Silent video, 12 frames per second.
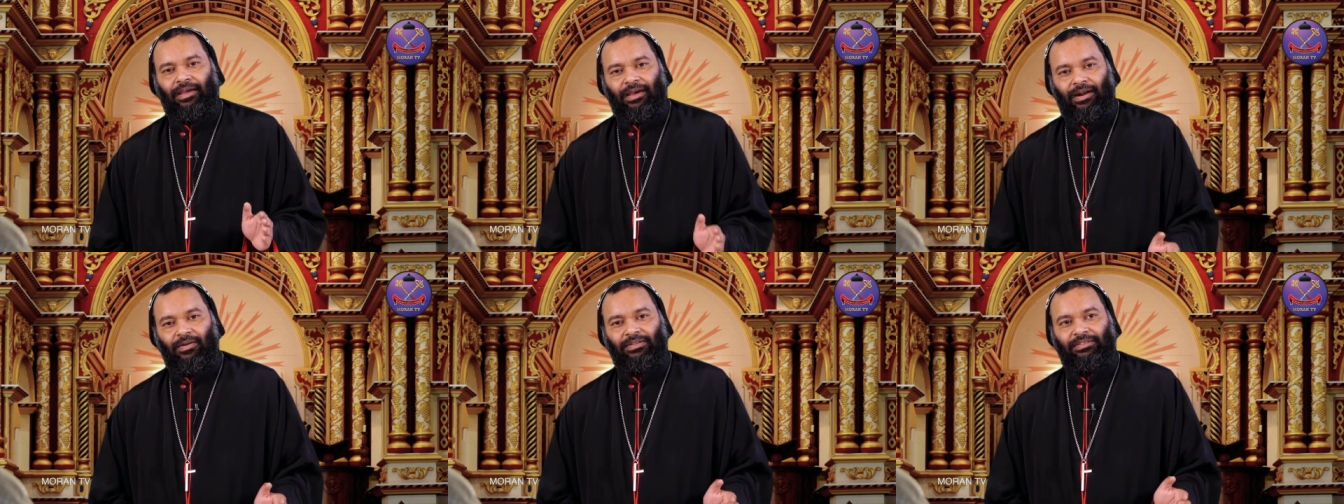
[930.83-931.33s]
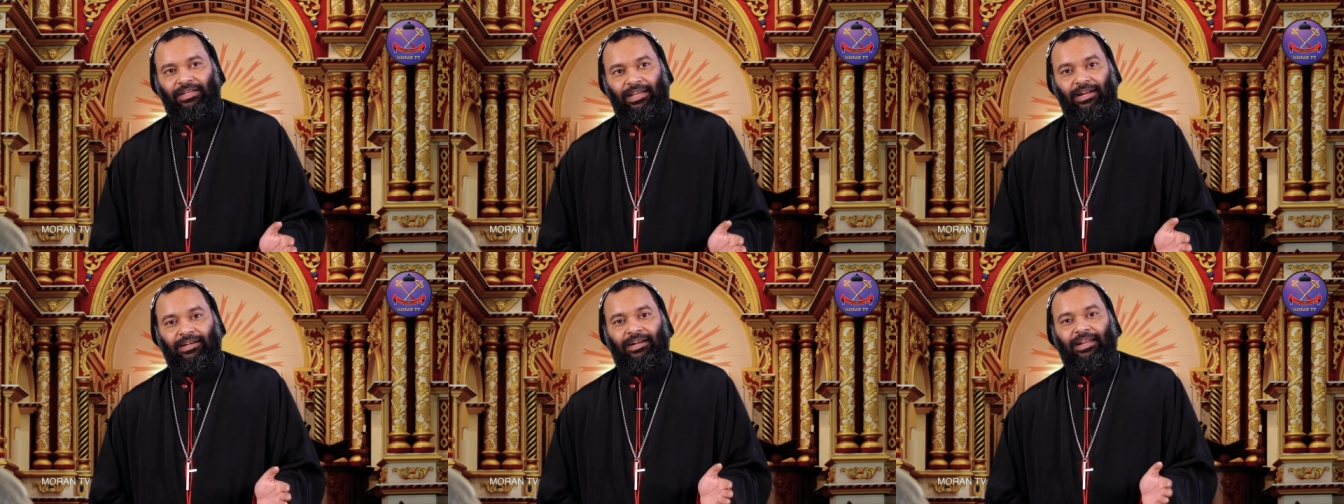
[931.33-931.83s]
around
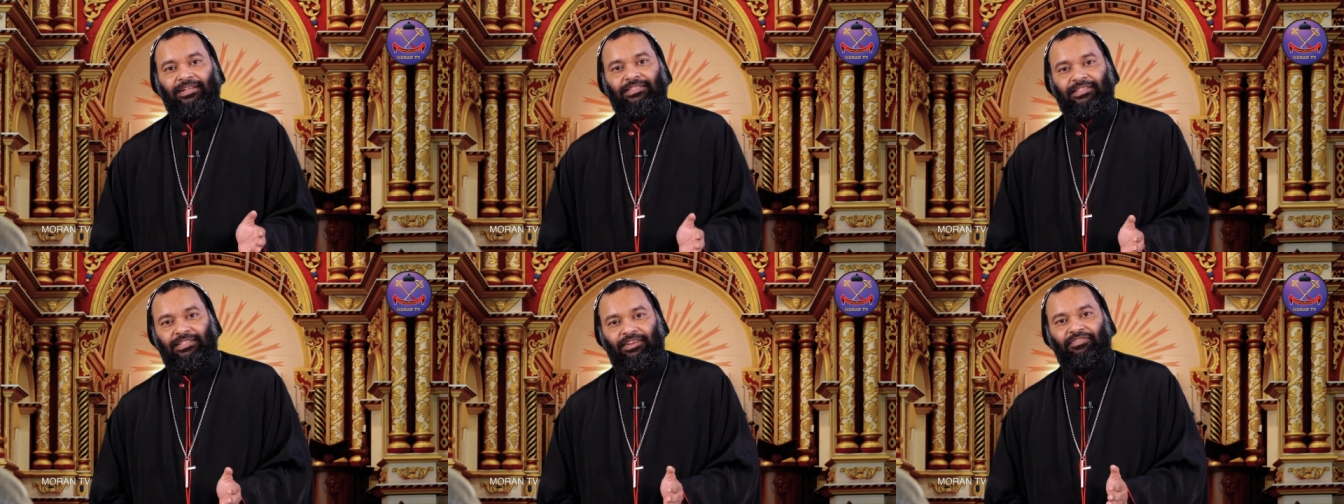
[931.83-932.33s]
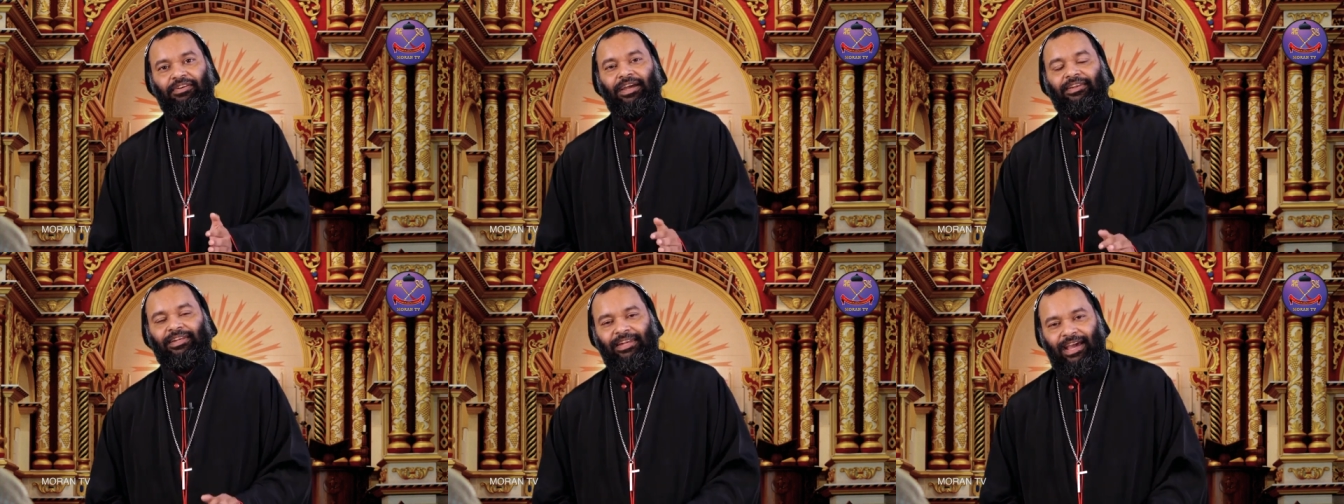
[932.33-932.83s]

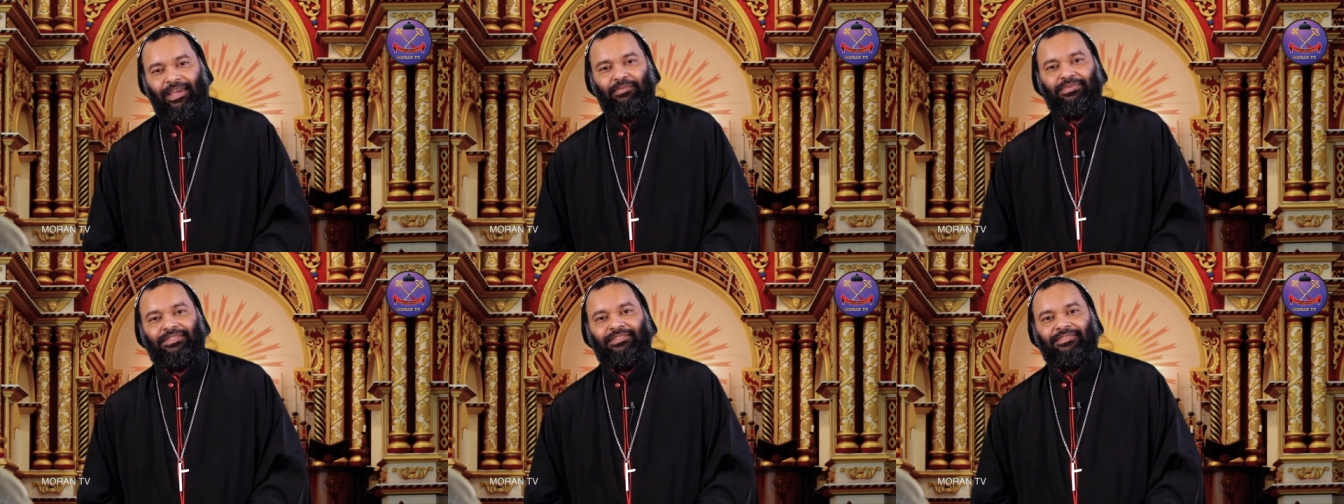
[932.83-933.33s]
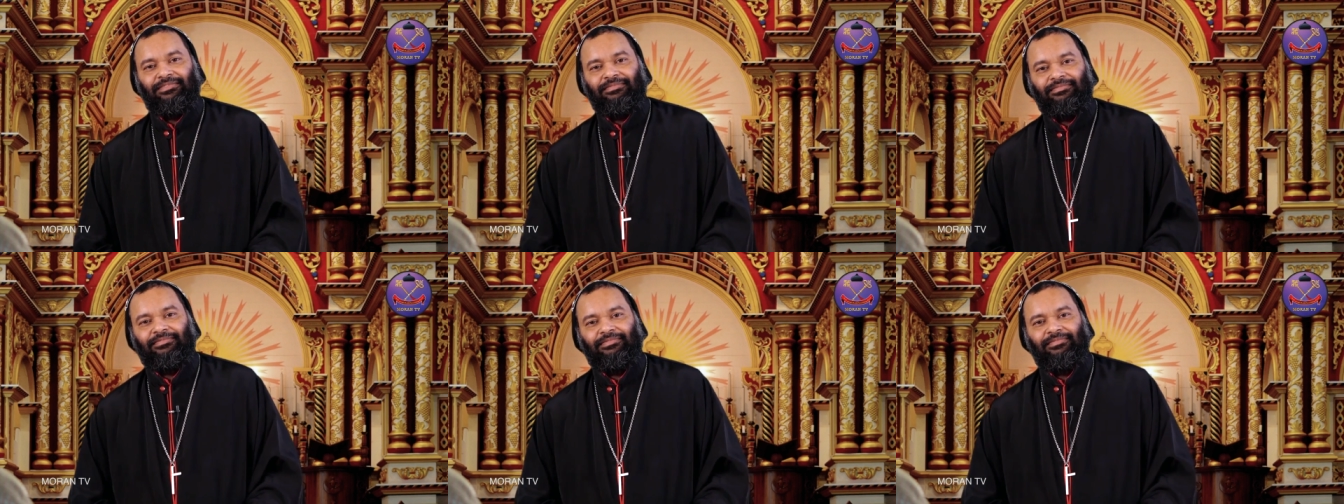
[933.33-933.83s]
365 times
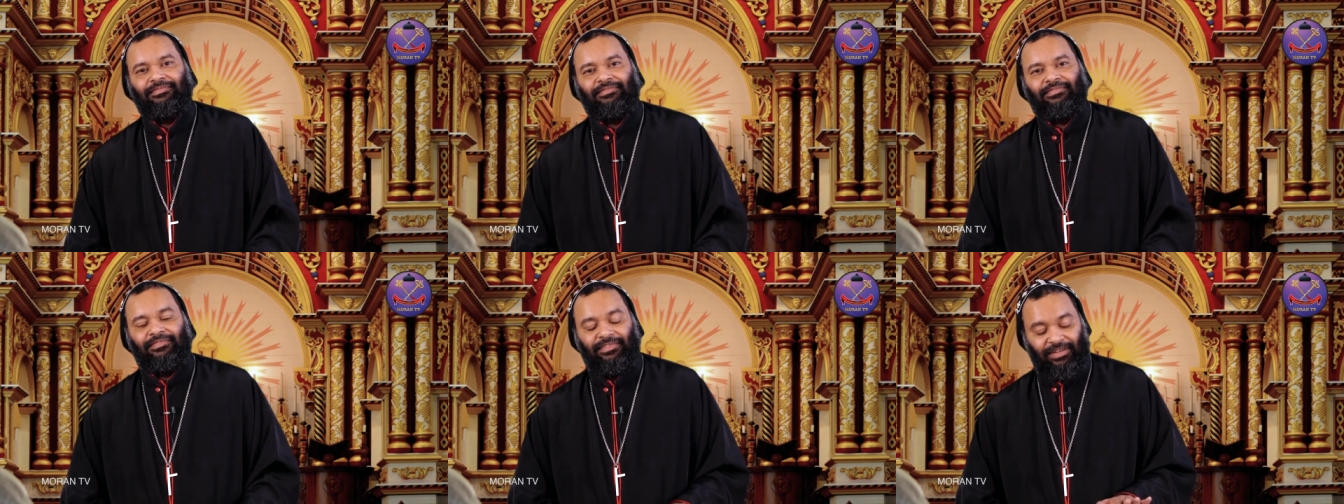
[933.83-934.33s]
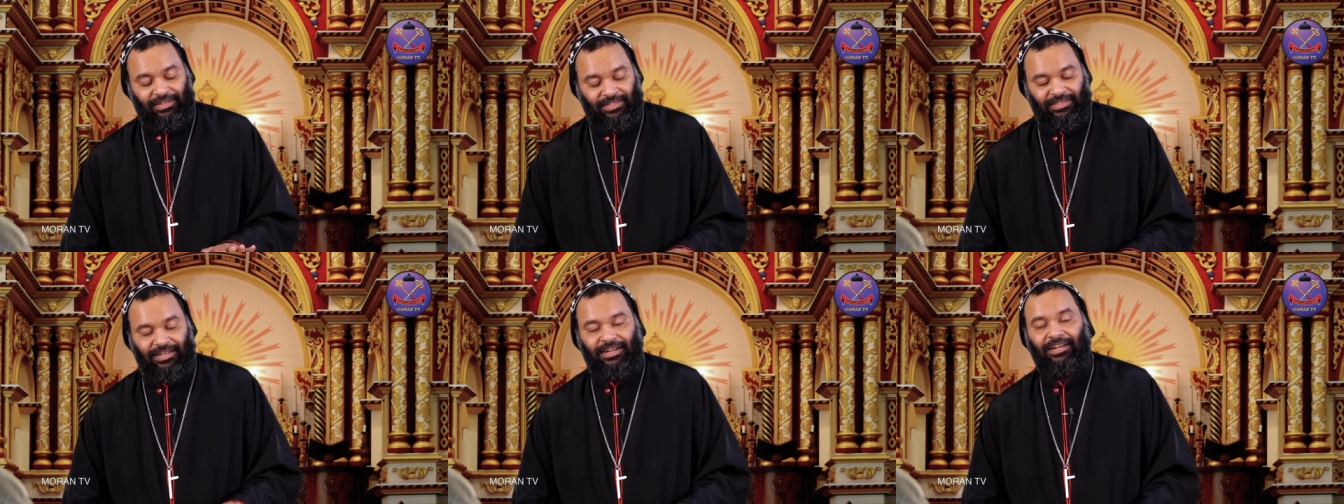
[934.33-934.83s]
it
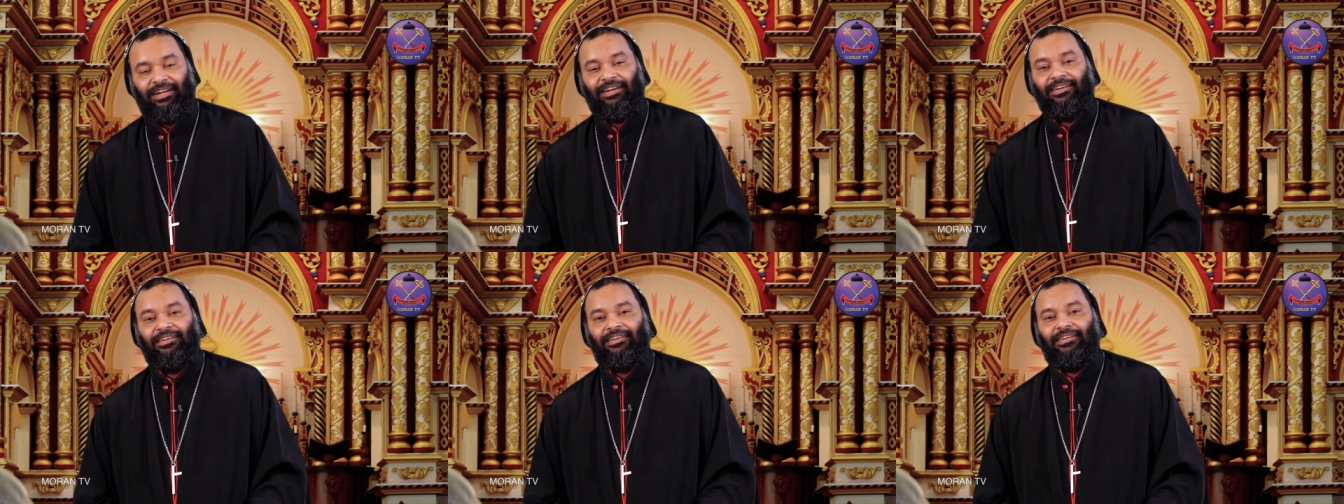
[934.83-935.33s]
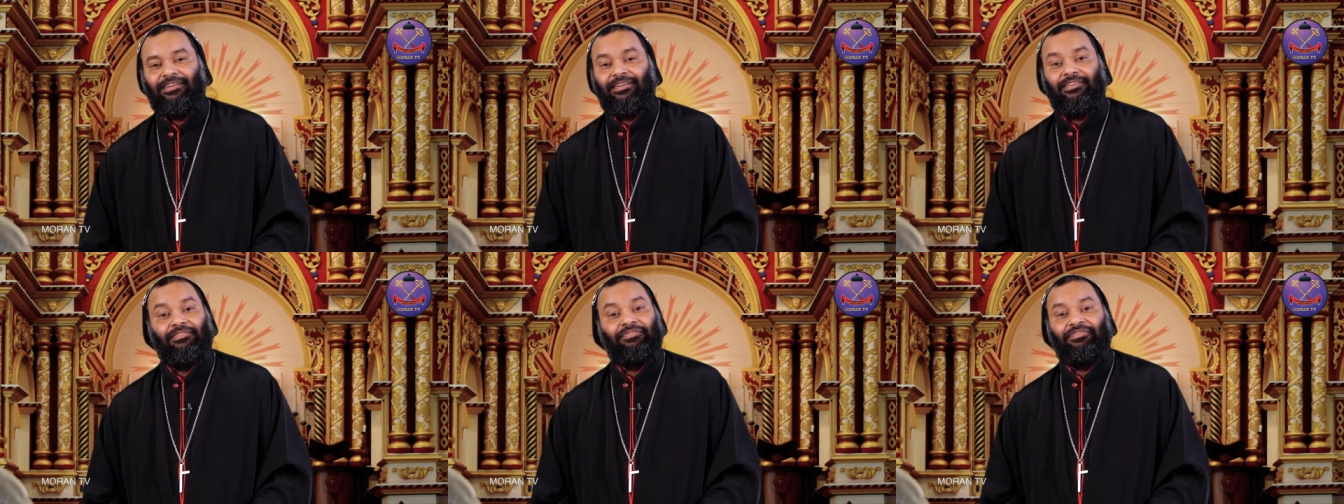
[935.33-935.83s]
is written,
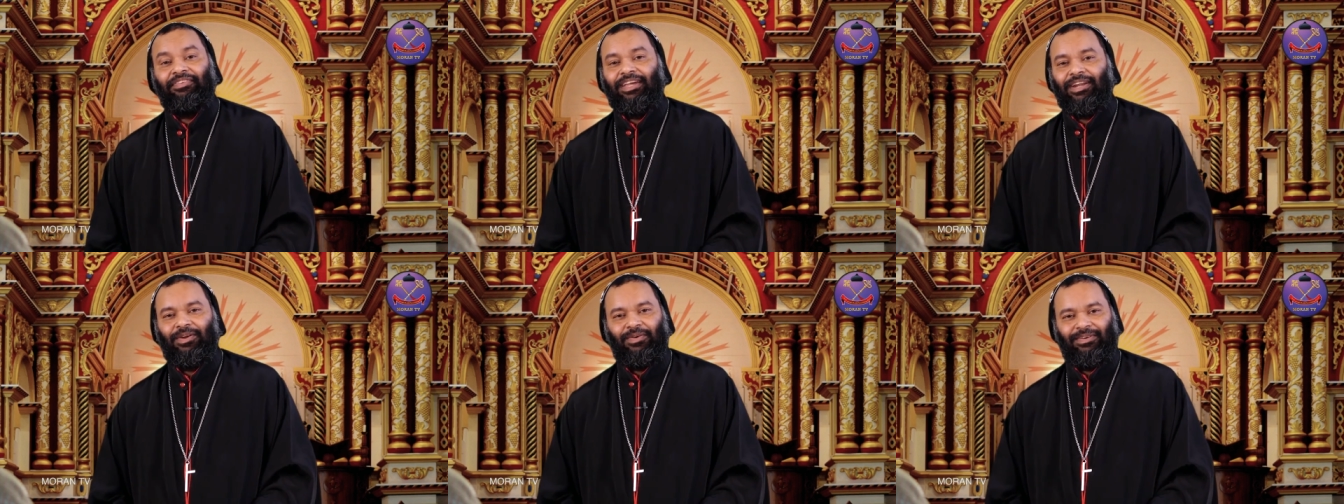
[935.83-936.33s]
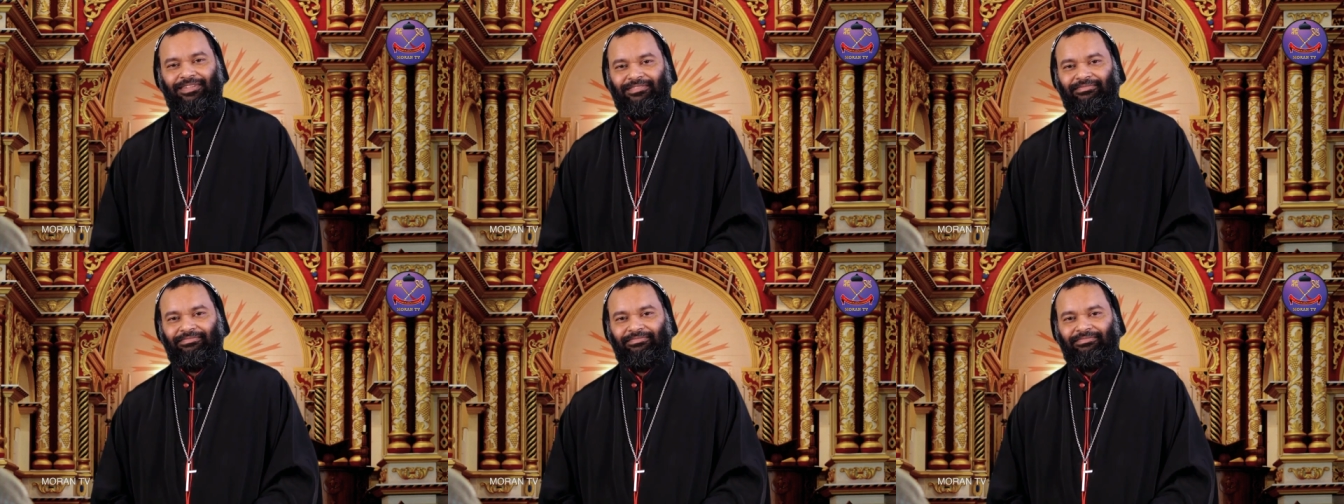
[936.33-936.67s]
fear not.